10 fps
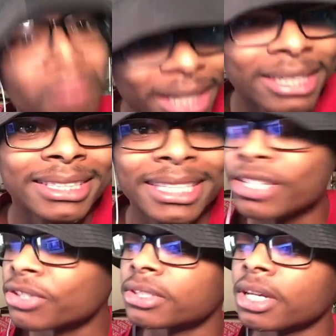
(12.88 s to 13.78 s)

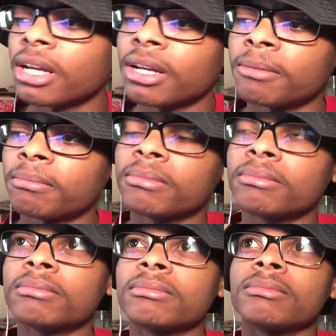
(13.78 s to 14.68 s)
Bucketeers? Um,
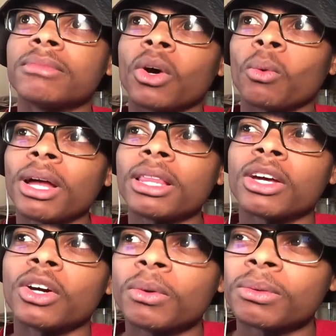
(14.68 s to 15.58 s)
a
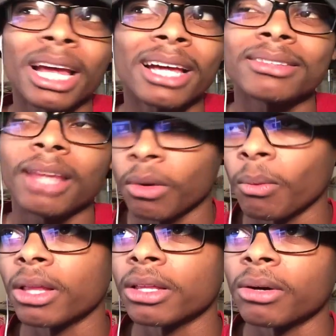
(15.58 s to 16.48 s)
while ago, not not
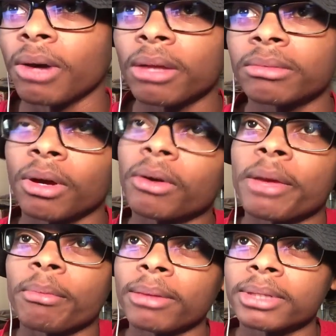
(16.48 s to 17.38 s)
a while ago. I,
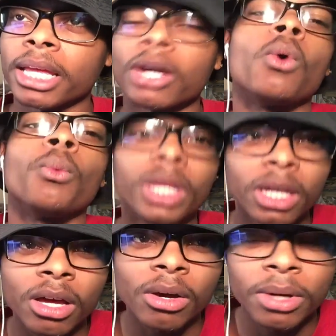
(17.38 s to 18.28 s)
okay, probably like a
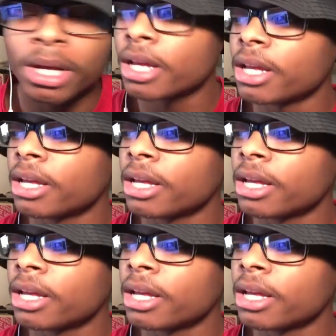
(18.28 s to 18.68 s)
week ago.